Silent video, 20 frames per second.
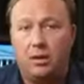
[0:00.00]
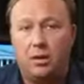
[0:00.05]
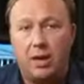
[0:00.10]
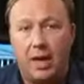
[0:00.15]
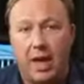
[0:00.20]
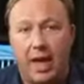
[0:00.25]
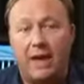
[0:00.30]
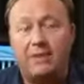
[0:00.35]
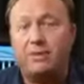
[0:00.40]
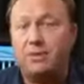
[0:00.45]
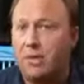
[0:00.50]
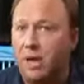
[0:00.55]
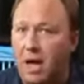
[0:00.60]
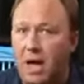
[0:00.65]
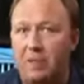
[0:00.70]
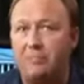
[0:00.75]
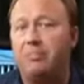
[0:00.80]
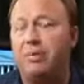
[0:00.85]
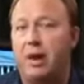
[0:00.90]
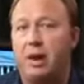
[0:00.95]
has
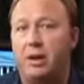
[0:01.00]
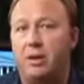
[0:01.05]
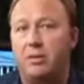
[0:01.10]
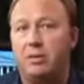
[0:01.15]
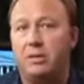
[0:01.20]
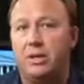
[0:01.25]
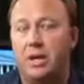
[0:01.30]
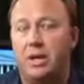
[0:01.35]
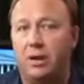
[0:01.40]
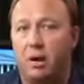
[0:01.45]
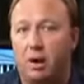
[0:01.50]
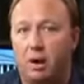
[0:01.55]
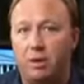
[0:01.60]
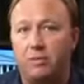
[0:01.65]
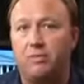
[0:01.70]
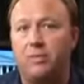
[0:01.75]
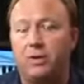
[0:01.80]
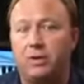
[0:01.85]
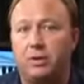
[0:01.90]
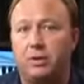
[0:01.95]
compounds and
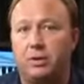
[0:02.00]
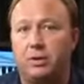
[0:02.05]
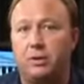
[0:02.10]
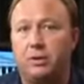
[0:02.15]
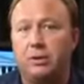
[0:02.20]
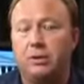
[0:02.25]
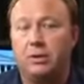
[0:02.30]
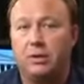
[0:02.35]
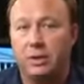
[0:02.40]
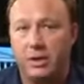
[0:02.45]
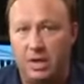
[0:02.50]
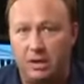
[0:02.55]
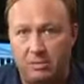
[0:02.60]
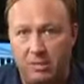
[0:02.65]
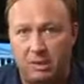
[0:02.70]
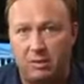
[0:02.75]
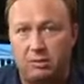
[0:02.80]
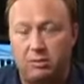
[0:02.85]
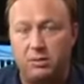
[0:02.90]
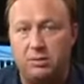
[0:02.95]
artificial
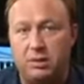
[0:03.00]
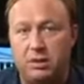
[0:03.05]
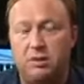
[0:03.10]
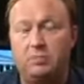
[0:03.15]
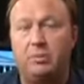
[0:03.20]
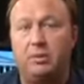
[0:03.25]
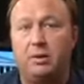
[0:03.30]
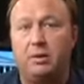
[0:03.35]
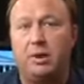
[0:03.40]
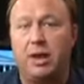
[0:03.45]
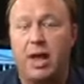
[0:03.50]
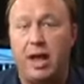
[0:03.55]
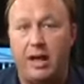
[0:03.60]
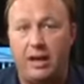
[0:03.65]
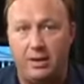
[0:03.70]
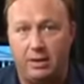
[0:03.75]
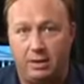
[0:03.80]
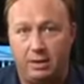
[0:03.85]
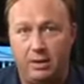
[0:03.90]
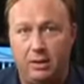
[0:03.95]
chemicals that have been
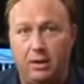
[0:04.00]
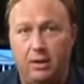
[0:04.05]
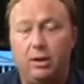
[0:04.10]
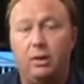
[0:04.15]
added